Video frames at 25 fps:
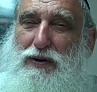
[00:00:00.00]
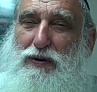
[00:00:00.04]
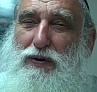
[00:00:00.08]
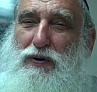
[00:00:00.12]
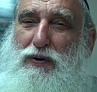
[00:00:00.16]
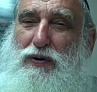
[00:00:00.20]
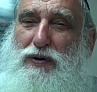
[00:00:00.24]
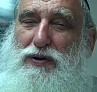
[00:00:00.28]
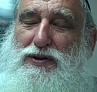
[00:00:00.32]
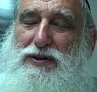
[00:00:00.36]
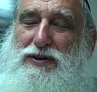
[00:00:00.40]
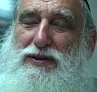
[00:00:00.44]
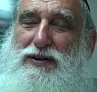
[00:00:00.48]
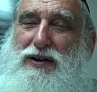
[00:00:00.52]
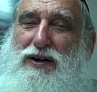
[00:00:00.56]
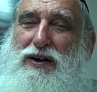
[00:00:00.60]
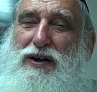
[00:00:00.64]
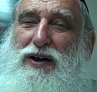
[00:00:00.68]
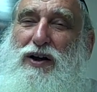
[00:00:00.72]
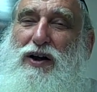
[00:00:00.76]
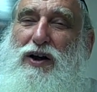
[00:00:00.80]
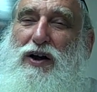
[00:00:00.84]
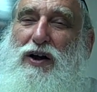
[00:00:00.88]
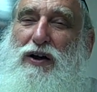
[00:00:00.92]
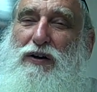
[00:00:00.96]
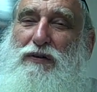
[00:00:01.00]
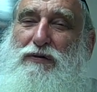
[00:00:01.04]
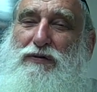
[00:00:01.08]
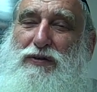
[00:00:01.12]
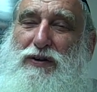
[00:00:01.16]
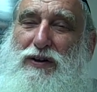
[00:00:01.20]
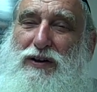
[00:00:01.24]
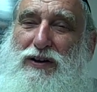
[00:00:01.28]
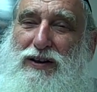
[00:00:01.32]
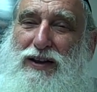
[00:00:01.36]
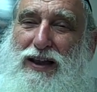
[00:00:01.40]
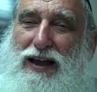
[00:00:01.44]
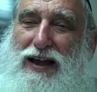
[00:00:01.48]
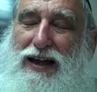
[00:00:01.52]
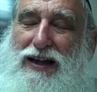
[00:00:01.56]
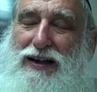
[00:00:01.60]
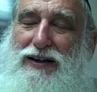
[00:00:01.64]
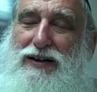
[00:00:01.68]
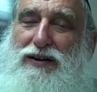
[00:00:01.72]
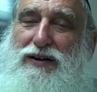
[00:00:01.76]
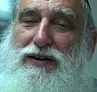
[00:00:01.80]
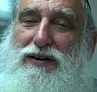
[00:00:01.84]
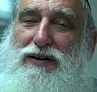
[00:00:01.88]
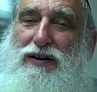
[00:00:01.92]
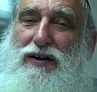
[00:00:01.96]
because of the
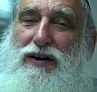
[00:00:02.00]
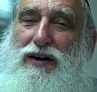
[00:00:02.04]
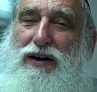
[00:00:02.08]
lack